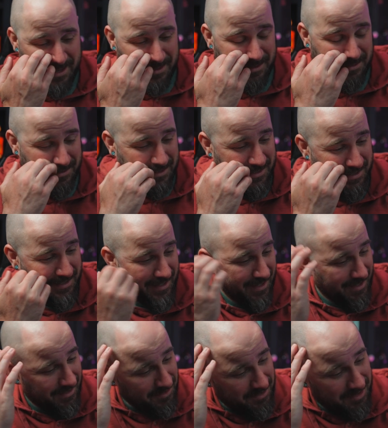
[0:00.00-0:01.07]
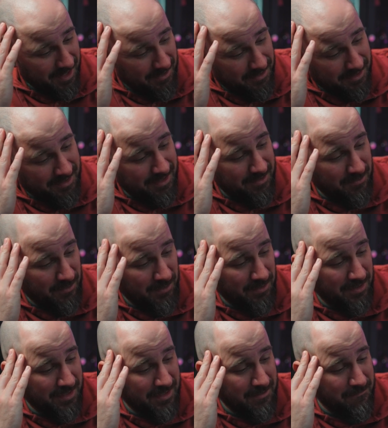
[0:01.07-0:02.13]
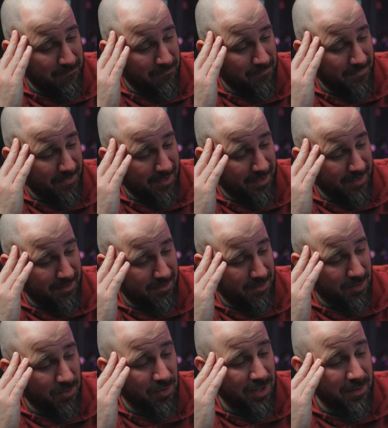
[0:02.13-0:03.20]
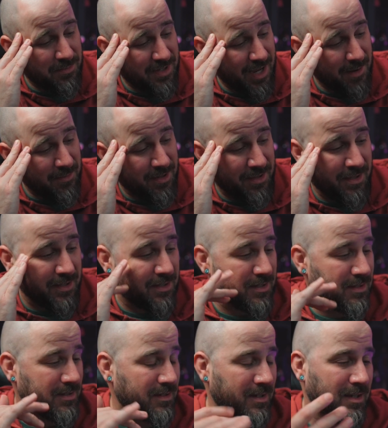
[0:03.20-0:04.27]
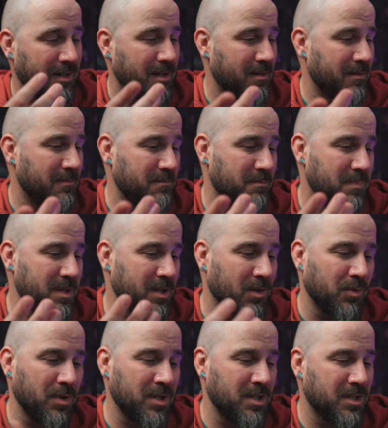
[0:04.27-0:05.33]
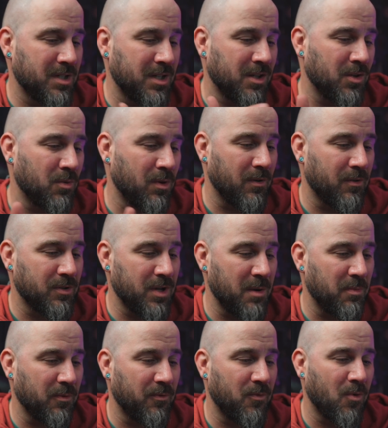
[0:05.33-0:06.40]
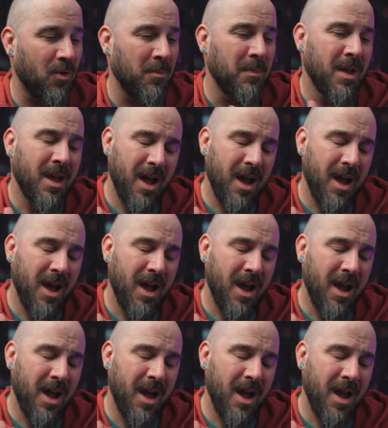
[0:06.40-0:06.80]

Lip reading: there's nothing that really screams at me that's gonna be egregious in either shape, or form.